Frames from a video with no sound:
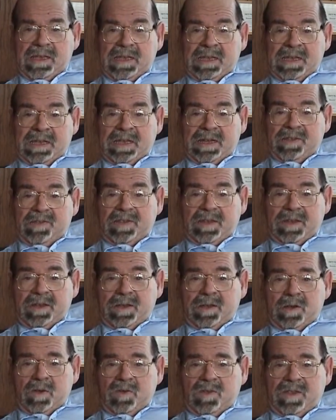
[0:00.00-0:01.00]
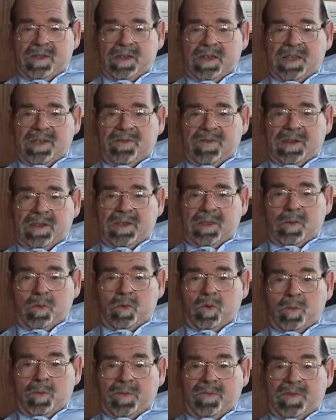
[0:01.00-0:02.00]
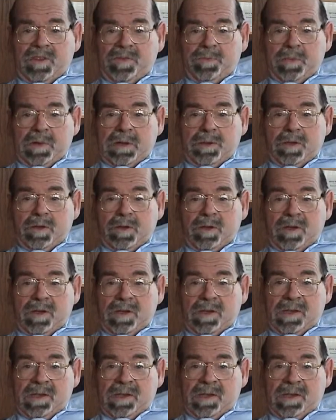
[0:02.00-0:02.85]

Isaiah knows that even in the womb of his mother,